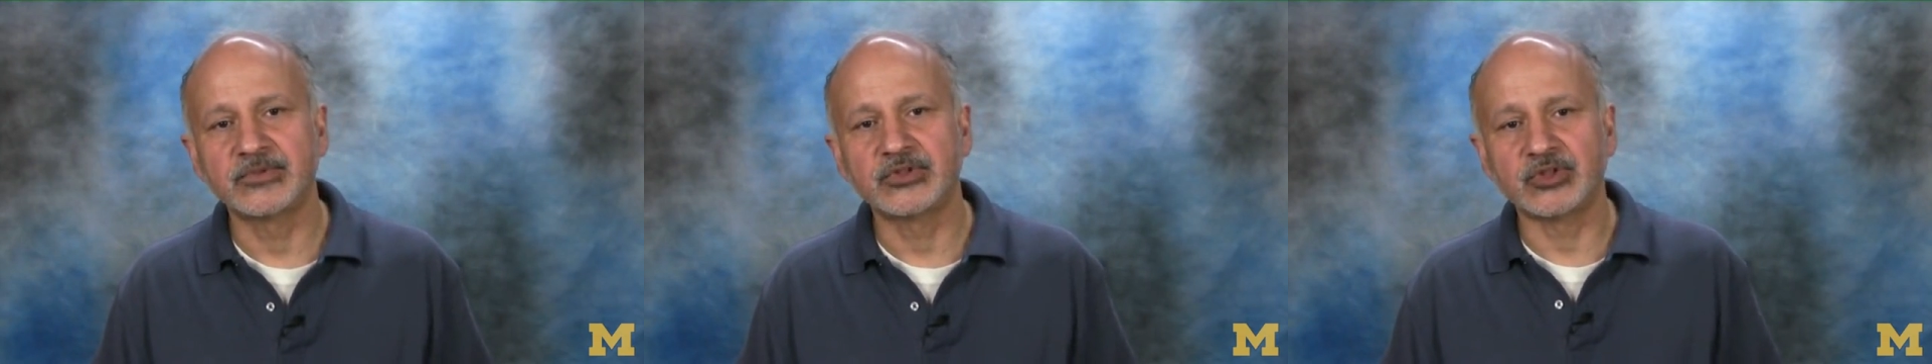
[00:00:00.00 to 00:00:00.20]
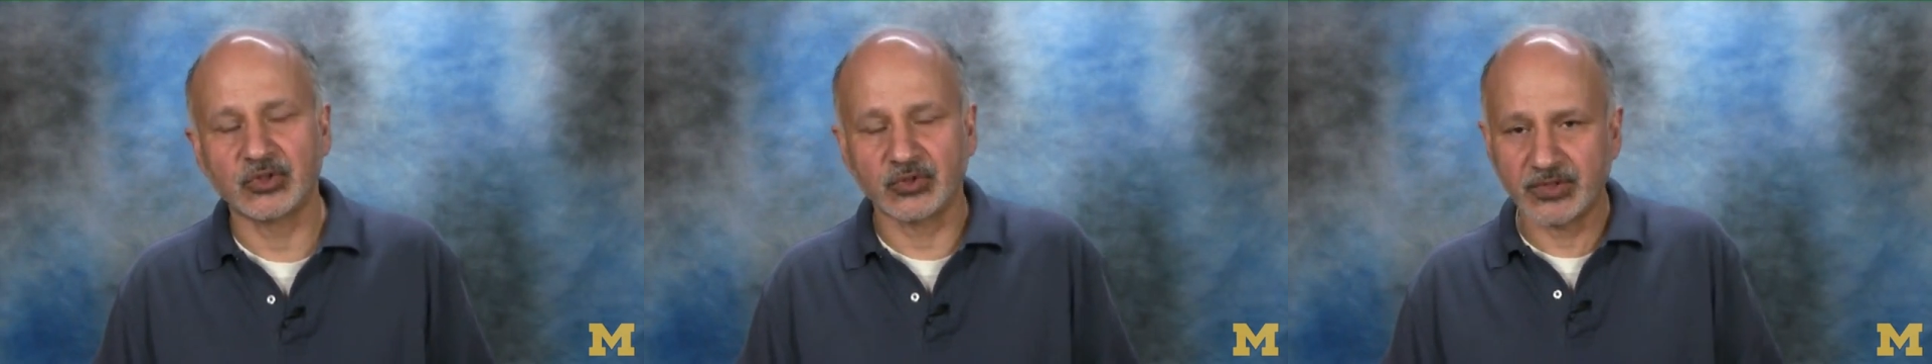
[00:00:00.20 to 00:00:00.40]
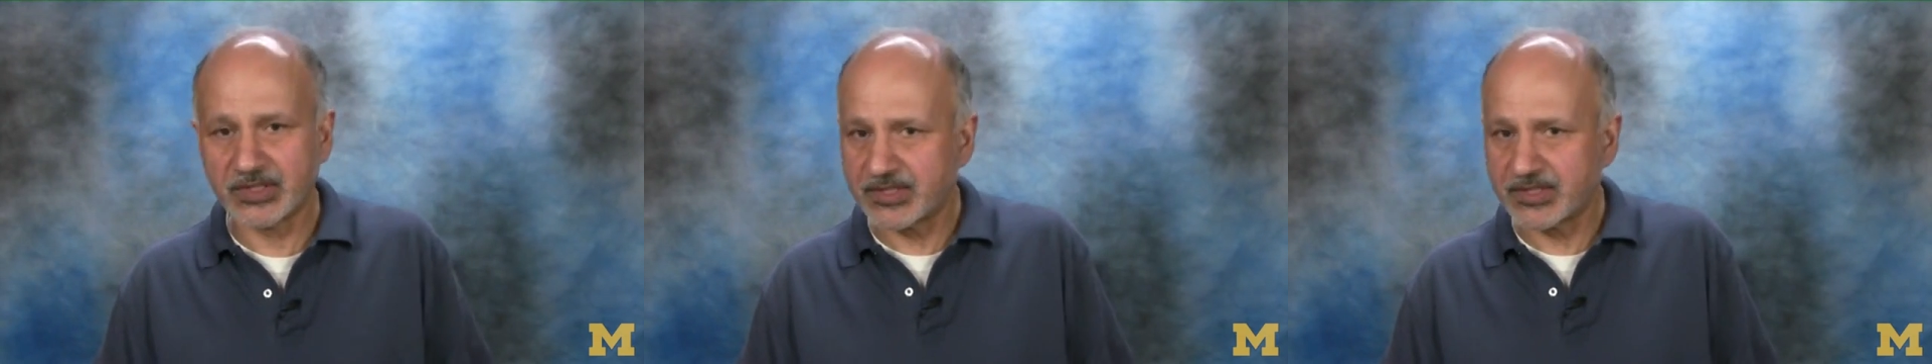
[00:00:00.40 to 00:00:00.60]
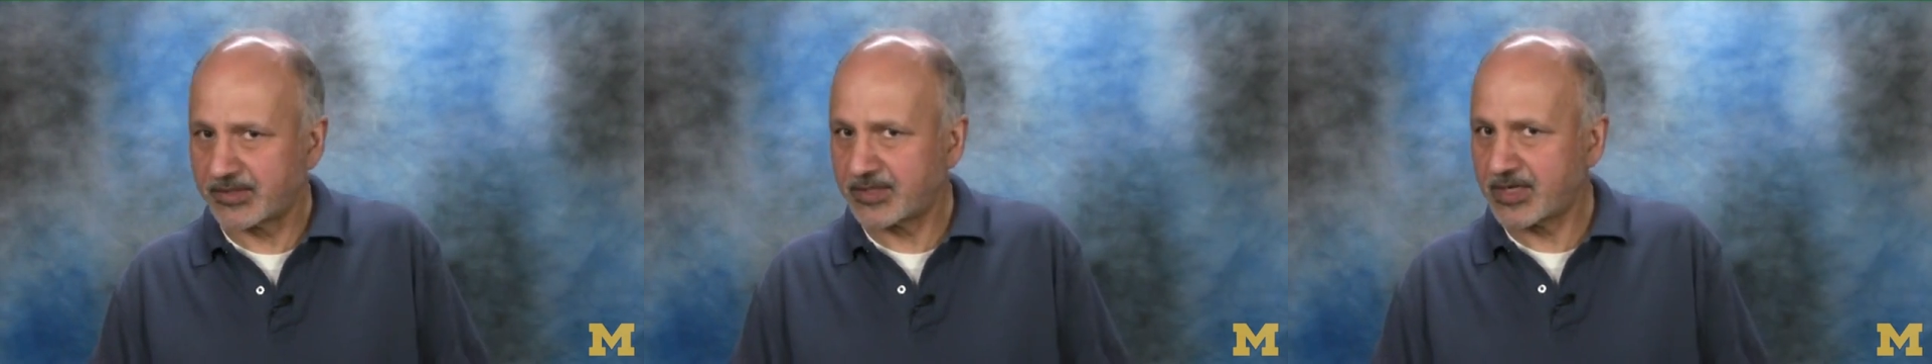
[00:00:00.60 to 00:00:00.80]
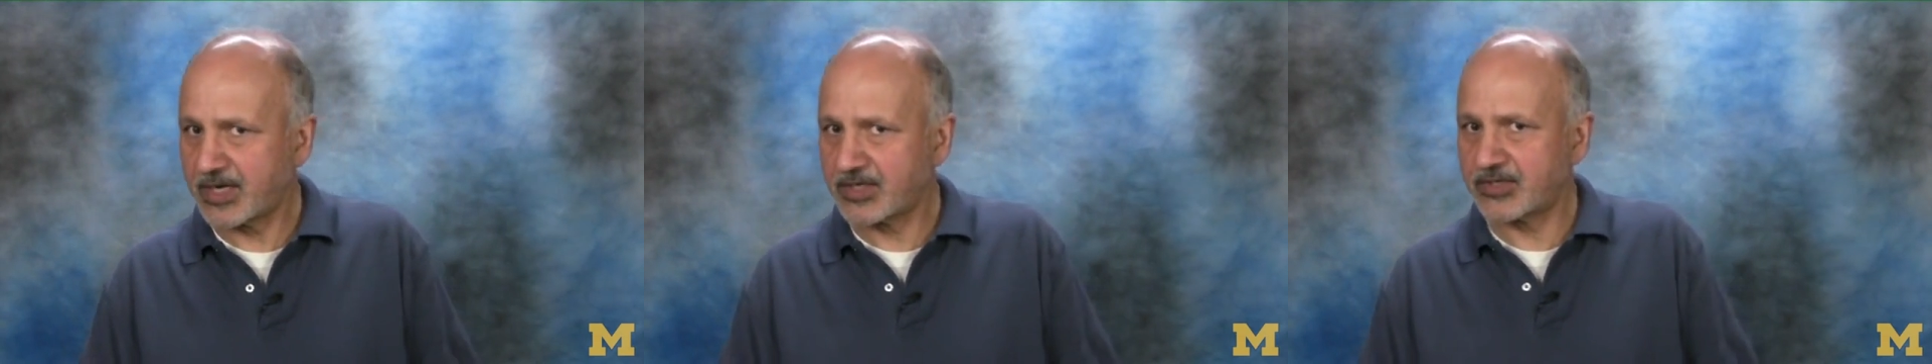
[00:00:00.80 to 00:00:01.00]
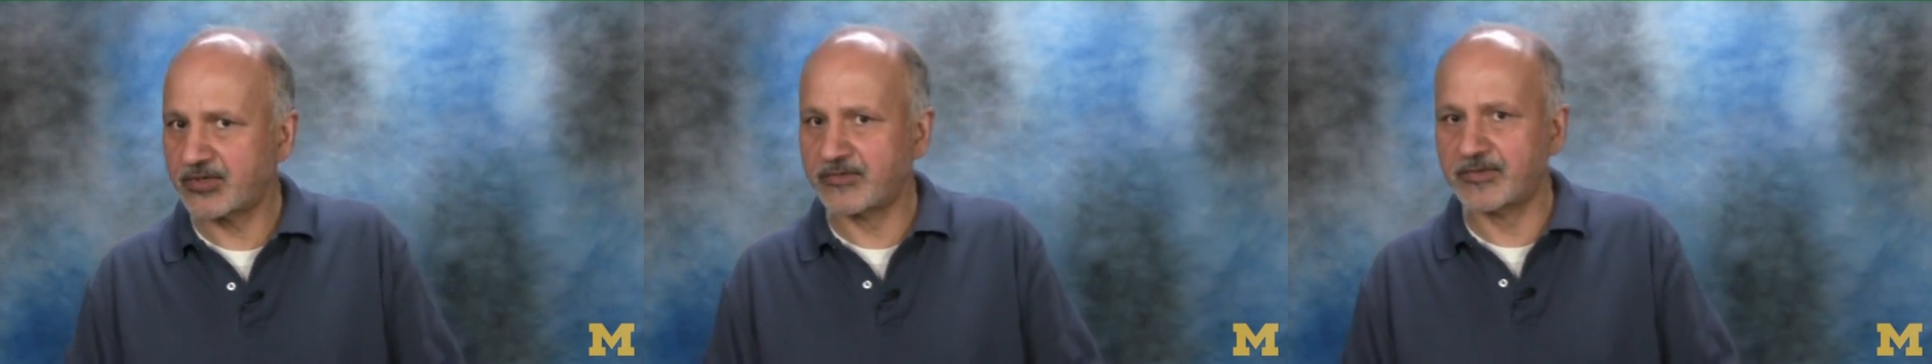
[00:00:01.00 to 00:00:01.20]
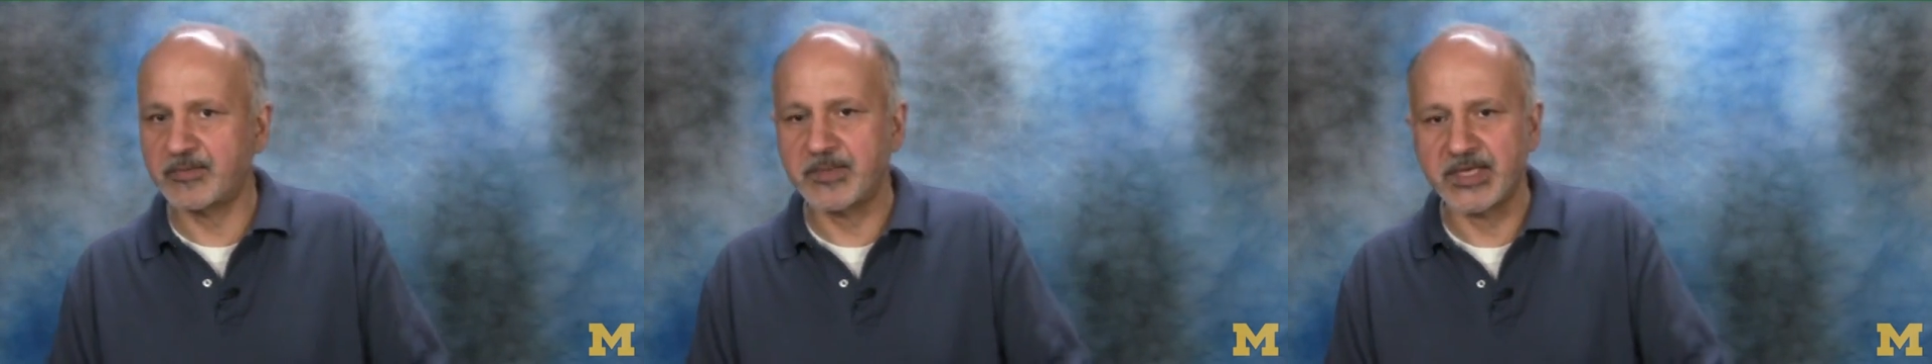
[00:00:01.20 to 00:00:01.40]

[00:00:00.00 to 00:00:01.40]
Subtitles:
So this is the nature of the